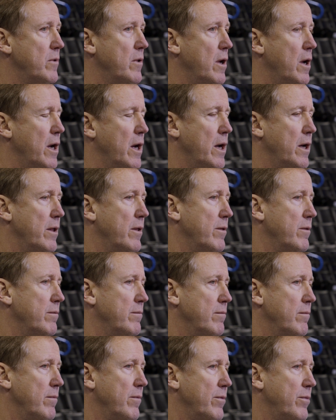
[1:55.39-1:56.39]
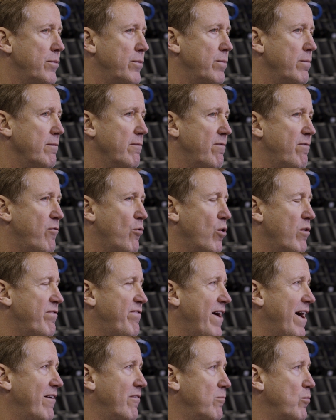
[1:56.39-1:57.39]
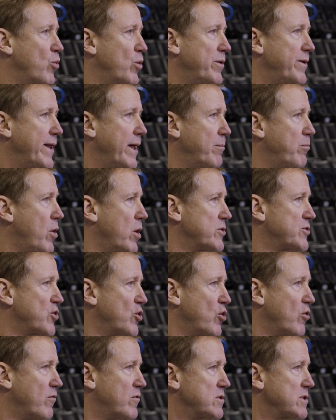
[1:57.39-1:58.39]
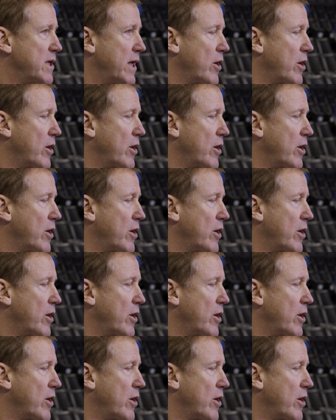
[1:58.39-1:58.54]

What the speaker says: four or five of them were dead ball turnovers,